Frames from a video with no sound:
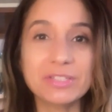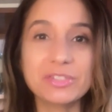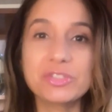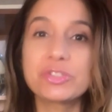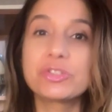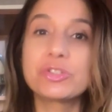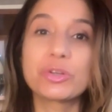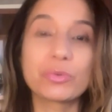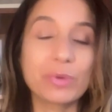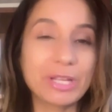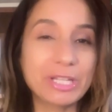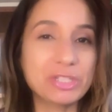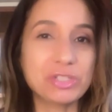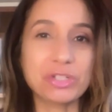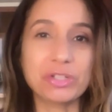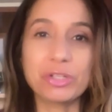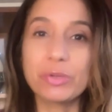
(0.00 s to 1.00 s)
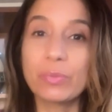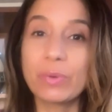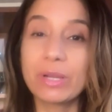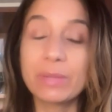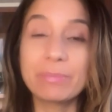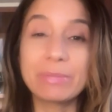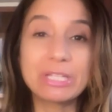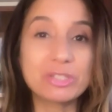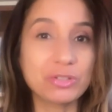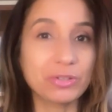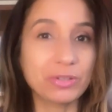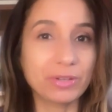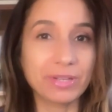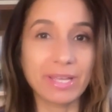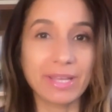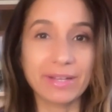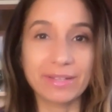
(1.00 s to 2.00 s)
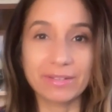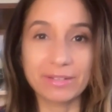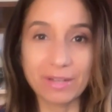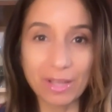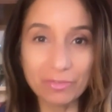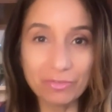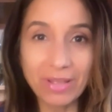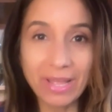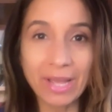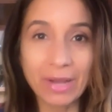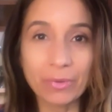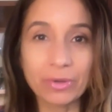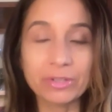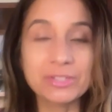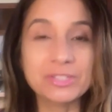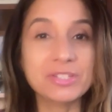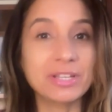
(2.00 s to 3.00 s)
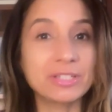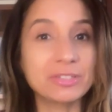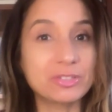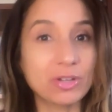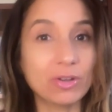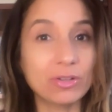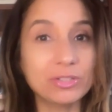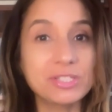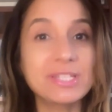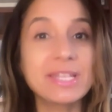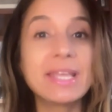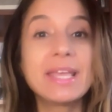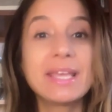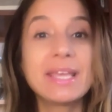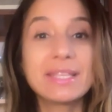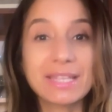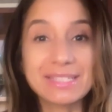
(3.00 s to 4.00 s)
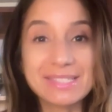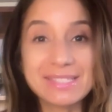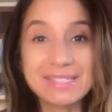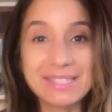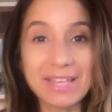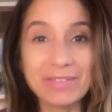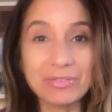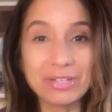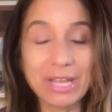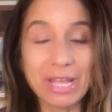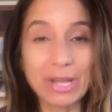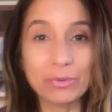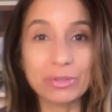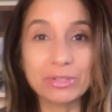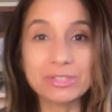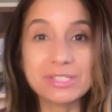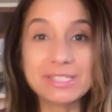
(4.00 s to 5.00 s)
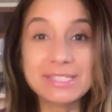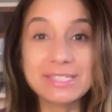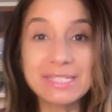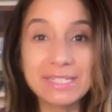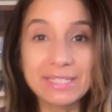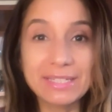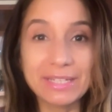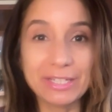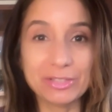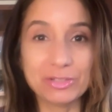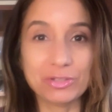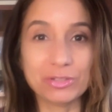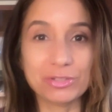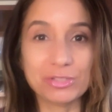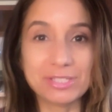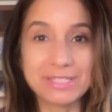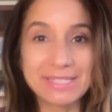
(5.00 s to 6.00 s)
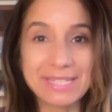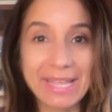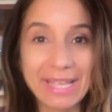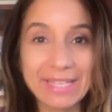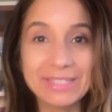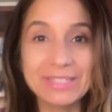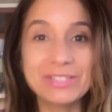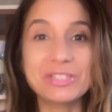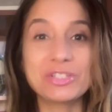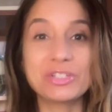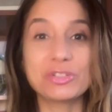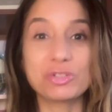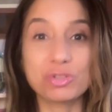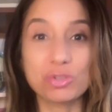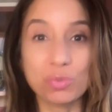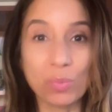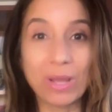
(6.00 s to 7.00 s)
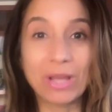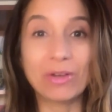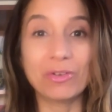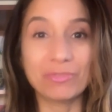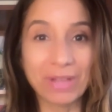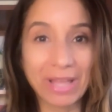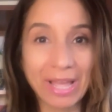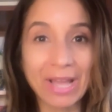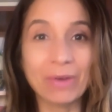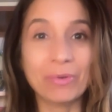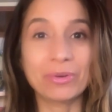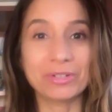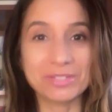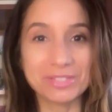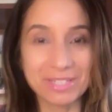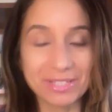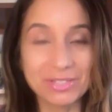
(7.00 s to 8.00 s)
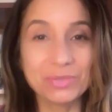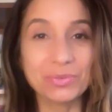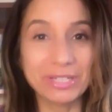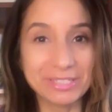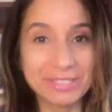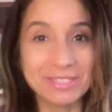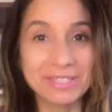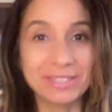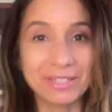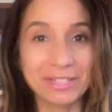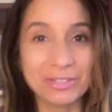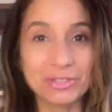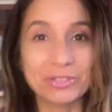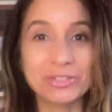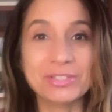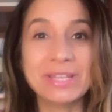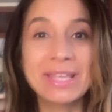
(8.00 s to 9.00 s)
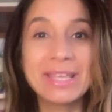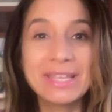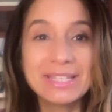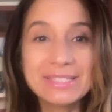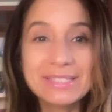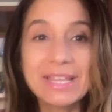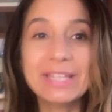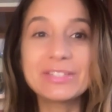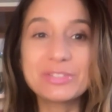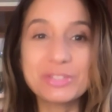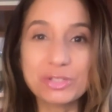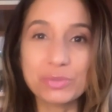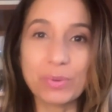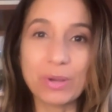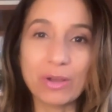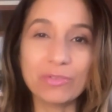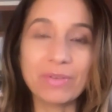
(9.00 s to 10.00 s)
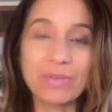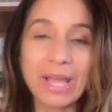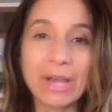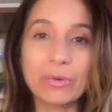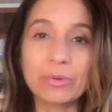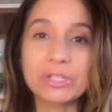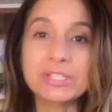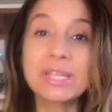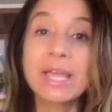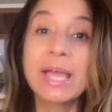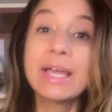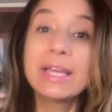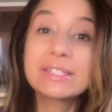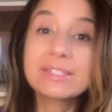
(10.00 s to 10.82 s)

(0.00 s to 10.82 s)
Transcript: is duration. You want to make sure you're getting enough hours. Adults, that's seven hours. Teenagers, ten to twelve hours. That's right, teenagers, ten to twelve hours.